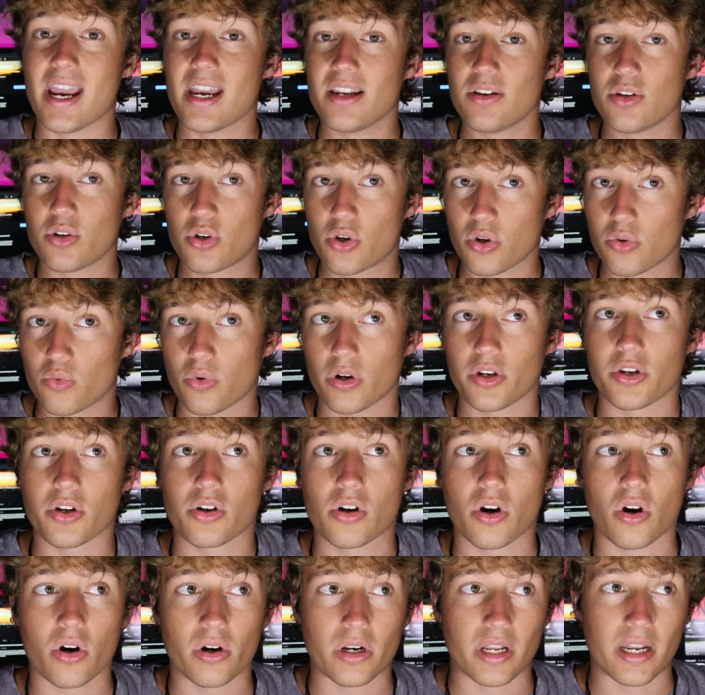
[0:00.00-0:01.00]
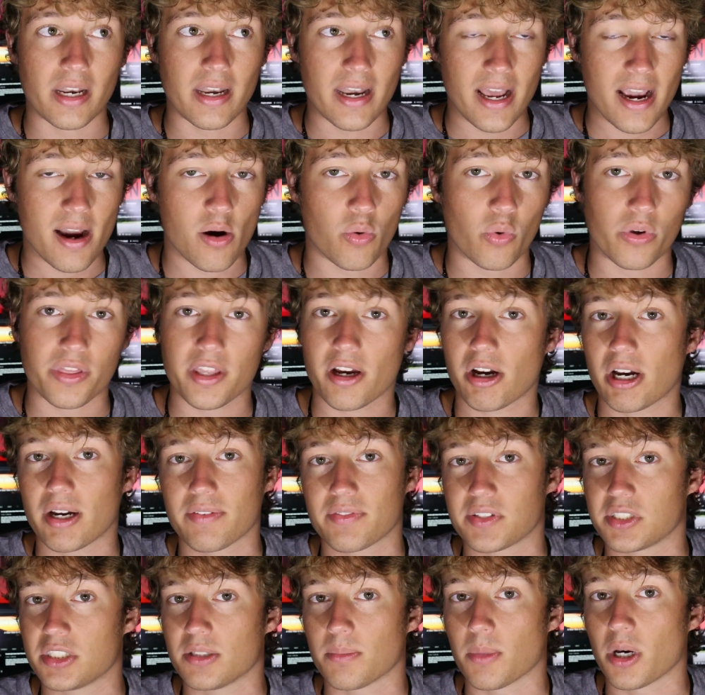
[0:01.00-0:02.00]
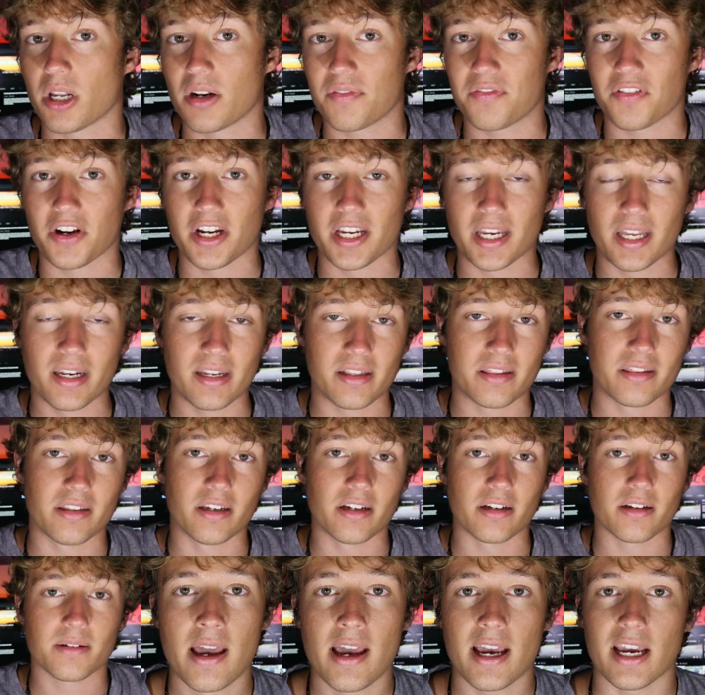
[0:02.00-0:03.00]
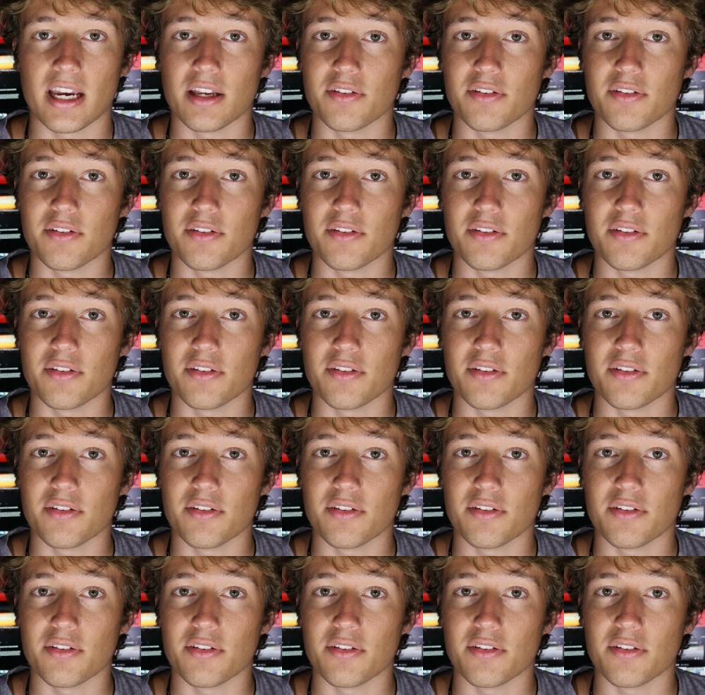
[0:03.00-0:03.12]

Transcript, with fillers: And you could run your car on it now without having to modify anything.